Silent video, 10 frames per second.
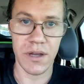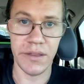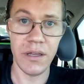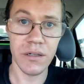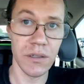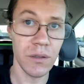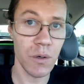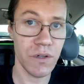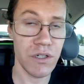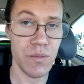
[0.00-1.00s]
I think a
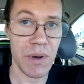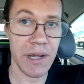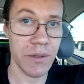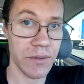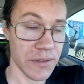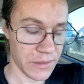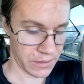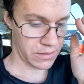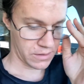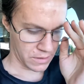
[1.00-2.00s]
little over 2
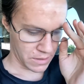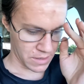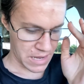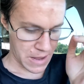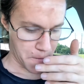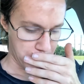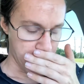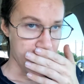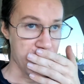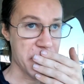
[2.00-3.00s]
miles.
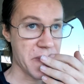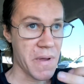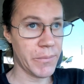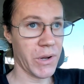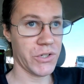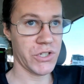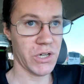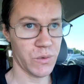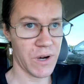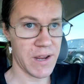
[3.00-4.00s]
I'm not
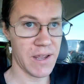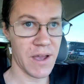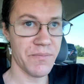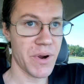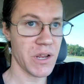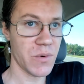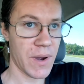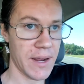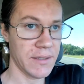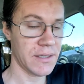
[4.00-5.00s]
sure where I am
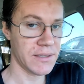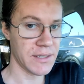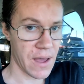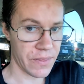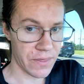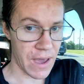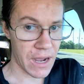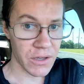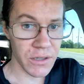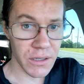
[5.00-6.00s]
money-wise. It's not
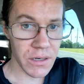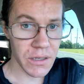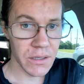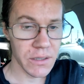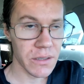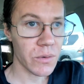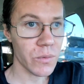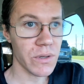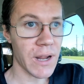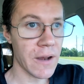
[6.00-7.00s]
that good.
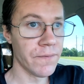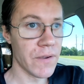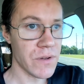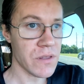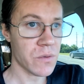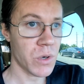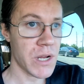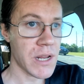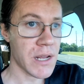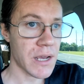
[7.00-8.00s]

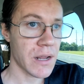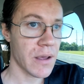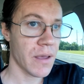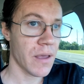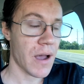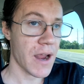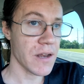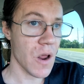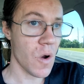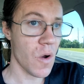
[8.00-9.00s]
$9.53.
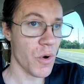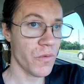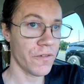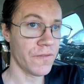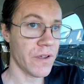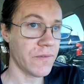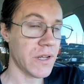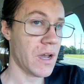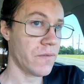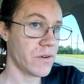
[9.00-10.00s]
I know I'm over
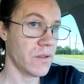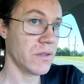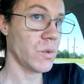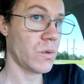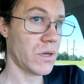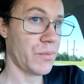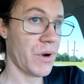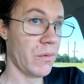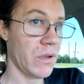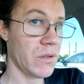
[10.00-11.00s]
50 after this order,
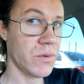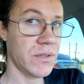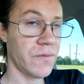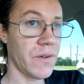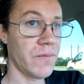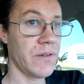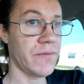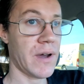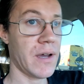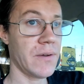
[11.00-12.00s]
probably close to
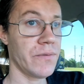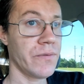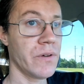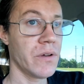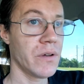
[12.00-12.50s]
55.